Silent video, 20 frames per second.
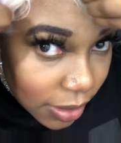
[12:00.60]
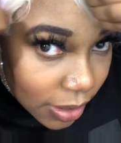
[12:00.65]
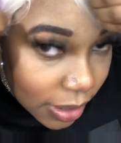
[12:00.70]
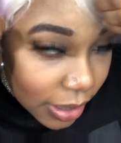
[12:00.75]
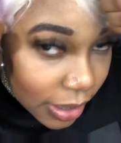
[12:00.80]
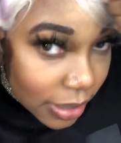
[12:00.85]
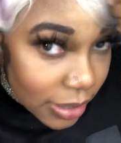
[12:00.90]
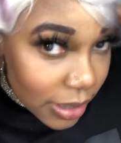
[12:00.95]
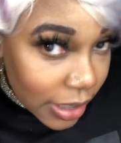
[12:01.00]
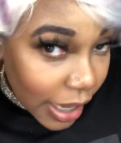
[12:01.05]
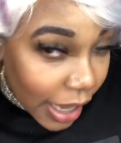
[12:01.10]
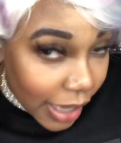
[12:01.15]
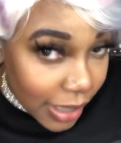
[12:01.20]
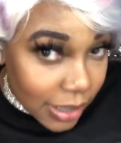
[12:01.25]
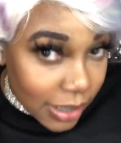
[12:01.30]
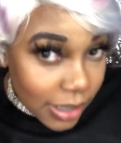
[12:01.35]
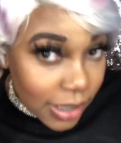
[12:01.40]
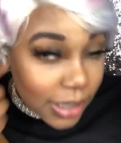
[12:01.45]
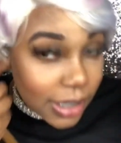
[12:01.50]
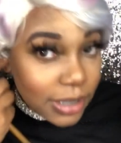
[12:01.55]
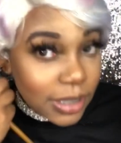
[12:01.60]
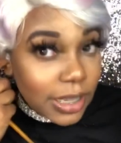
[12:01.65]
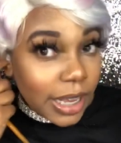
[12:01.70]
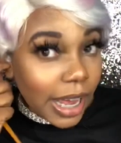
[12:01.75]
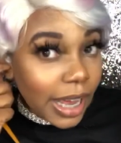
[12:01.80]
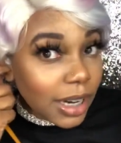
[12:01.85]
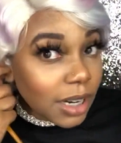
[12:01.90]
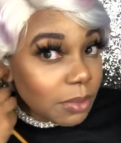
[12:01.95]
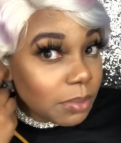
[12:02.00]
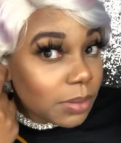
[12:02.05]
is kind
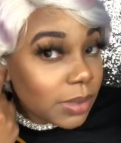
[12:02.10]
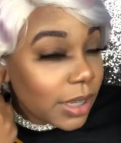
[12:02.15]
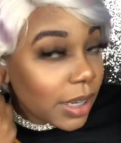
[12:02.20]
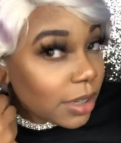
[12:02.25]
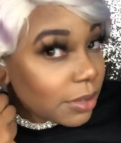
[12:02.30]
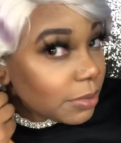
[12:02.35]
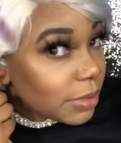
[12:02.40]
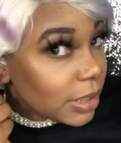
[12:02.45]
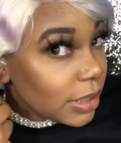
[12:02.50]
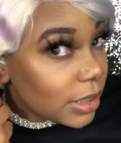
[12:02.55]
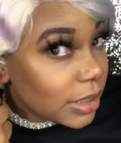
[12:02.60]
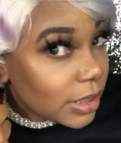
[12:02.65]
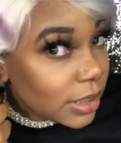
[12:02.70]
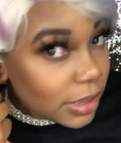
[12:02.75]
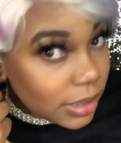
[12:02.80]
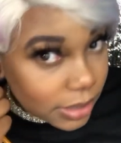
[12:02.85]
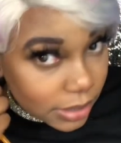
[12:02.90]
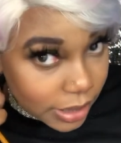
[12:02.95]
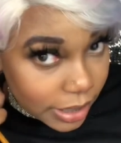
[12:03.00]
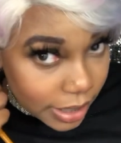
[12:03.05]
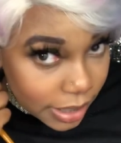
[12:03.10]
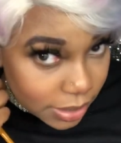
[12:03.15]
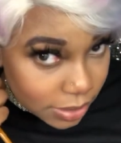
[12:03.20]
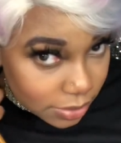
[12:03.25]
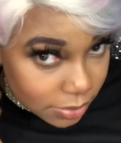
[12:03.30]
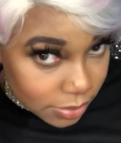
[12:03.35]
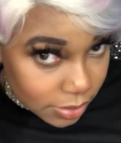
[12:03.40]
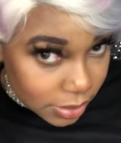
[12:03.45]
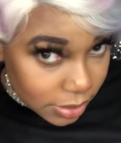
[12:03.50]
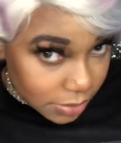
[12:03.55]
of plucked really good
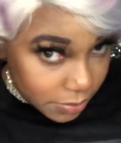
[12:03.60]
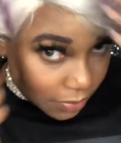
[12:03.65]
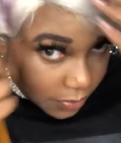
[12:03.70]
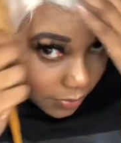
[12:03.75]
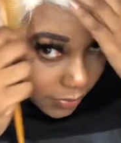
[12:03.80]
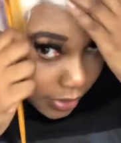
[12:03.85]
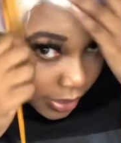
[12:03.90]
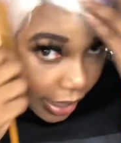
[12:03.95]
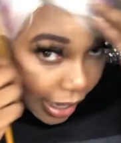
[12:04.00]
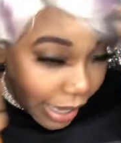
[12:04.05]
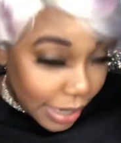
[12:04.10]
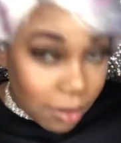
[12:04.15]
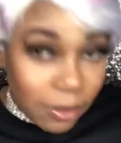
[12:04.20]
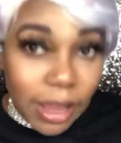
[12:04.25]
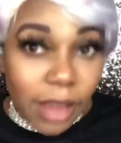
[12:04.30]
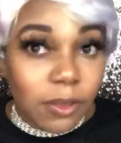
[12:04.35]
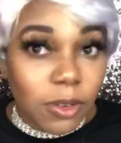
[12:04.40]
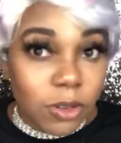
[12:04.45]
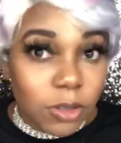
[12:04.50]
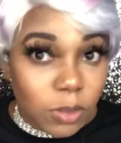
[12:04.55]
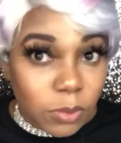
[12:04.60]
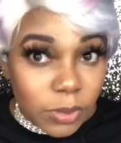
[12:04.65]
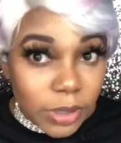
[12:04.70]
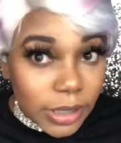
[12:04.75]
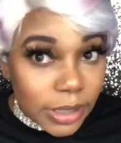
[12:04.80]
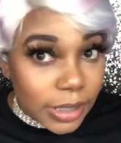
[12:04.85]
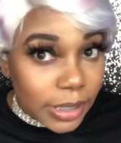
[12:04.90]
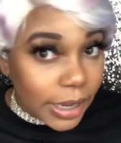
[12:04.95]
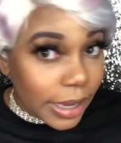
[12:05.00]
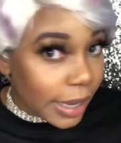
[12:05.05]
actually. I don't have on a
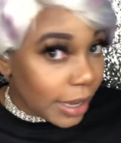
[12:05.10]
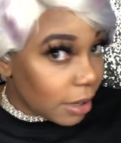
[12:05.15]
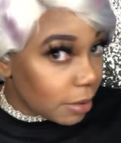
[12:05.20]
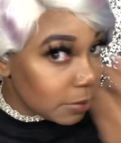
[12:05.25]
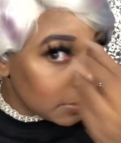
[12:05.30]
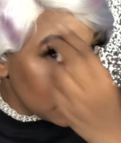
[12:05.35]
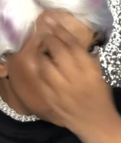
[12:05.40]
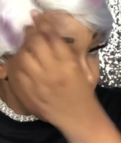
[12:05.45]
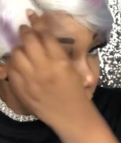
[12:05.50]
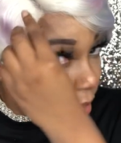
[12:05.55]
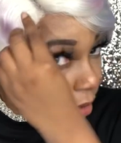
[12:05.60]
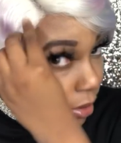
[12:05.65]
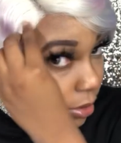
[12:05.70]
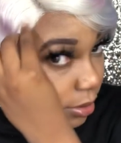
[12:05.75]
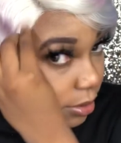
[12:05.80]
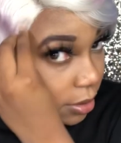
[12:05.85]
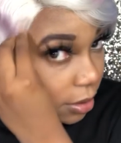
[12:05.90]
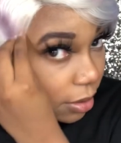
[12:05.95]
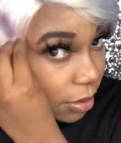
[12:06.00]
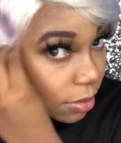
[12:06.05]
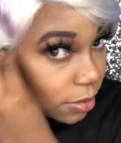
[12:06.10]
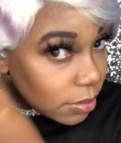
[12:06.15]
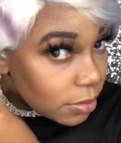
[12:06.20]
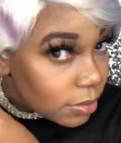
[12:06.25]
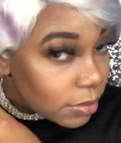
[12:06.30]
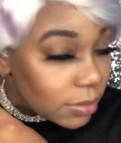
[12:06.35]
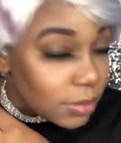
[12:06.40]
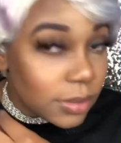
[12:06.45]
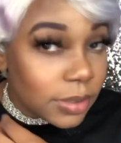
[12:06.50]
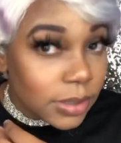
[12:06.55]
wig cap, so
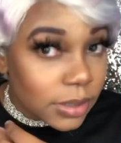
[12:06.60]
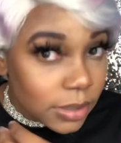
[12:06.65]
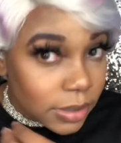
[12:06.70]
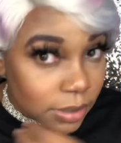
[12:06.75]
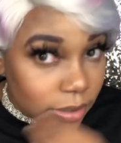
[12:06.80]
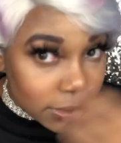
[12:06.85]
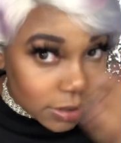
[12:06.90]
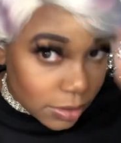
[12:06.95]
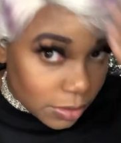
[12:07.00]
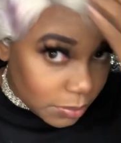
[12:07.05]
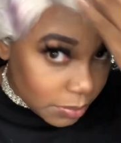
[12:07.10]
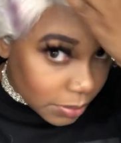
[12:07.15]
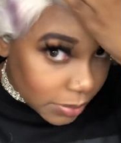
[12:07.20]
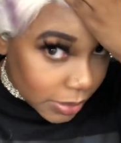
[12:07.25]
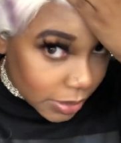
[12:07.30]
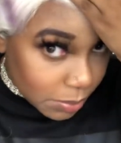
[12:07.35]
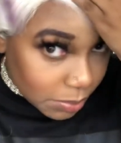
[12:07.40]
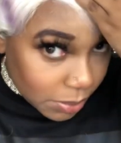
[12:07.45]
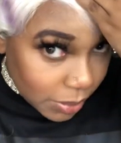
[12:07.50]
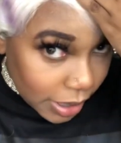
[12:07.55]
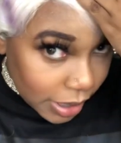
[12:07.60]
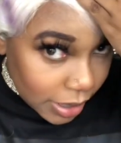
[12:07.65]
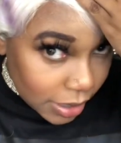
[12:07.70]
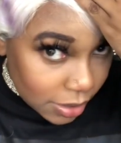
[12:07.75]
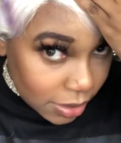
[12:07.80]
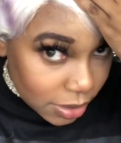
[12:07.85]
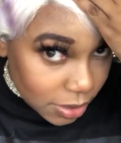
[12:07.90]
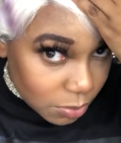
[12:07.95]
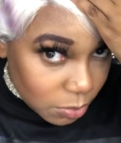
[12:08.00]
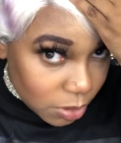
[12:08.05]
it probably
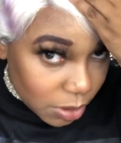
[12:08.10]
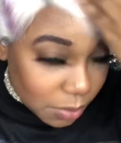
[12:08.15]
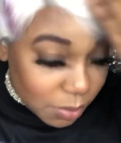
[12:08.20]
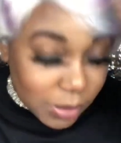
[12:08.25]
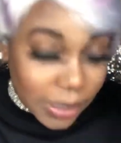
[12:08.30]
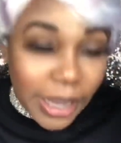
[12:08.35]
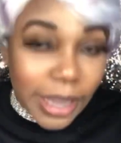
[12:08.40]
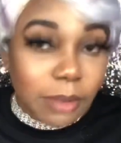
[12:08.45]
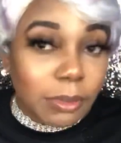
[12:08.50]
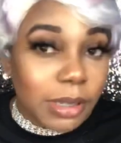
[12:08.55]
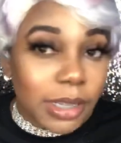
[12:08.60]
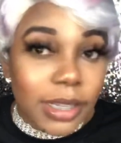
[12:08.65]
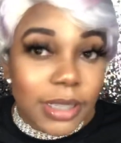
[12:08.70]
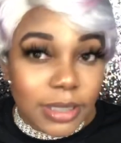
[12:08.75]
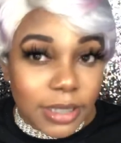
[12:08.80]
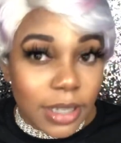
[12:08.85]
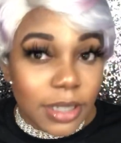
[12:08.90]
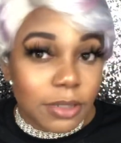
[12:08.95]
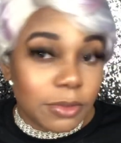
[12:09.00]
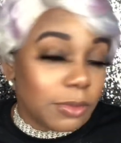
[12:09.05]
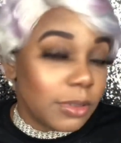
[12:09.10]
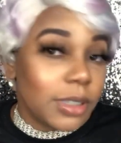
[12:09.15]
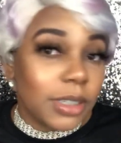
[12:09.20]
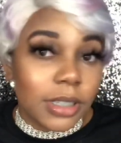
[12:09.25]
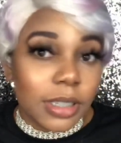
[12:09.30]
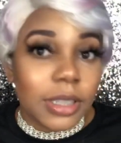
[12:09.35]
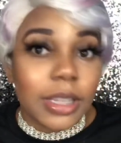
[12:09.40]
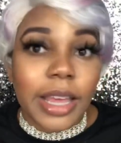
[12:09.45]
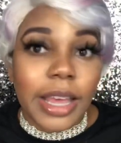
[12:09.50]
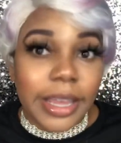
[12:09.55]
looks more black because that's
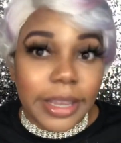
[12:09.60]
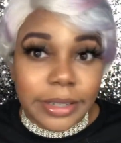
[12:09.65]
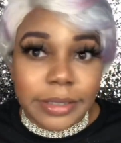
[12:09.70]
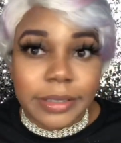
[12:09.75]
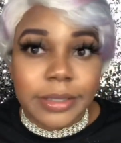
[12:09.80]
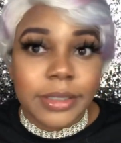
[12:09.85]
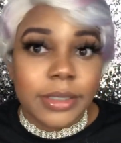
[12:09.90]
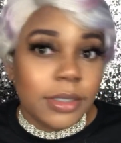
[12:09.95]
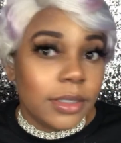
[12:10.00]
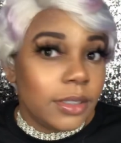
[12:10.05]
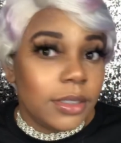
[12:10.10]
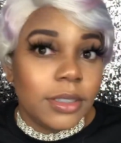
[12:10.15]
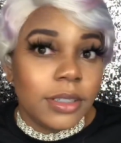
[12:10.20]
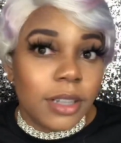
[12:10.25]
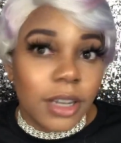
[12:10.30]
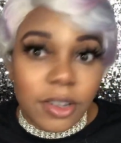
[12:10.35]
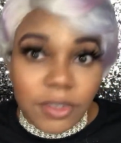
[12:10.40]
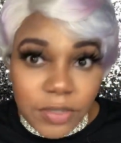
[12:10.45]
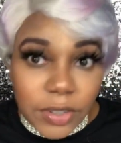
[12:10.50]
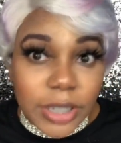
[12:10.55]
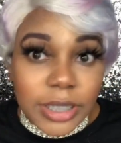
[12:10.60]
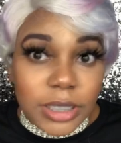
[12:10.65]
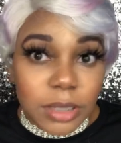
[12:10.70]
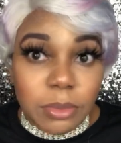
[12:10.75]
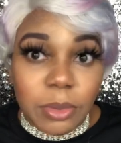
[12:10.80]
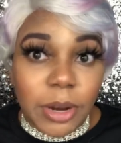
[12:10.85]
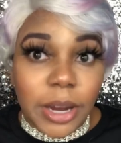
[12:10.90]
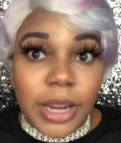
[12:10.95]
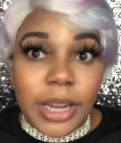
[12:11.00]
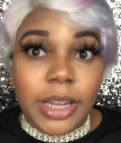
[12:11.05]
really like a fuzzy
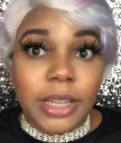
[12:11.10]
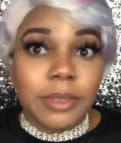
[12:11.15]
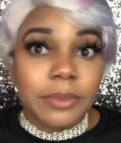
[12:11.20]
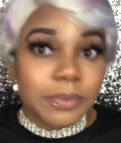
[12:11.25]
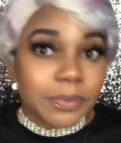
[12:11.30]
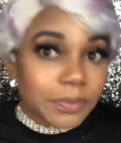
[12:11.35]
braid.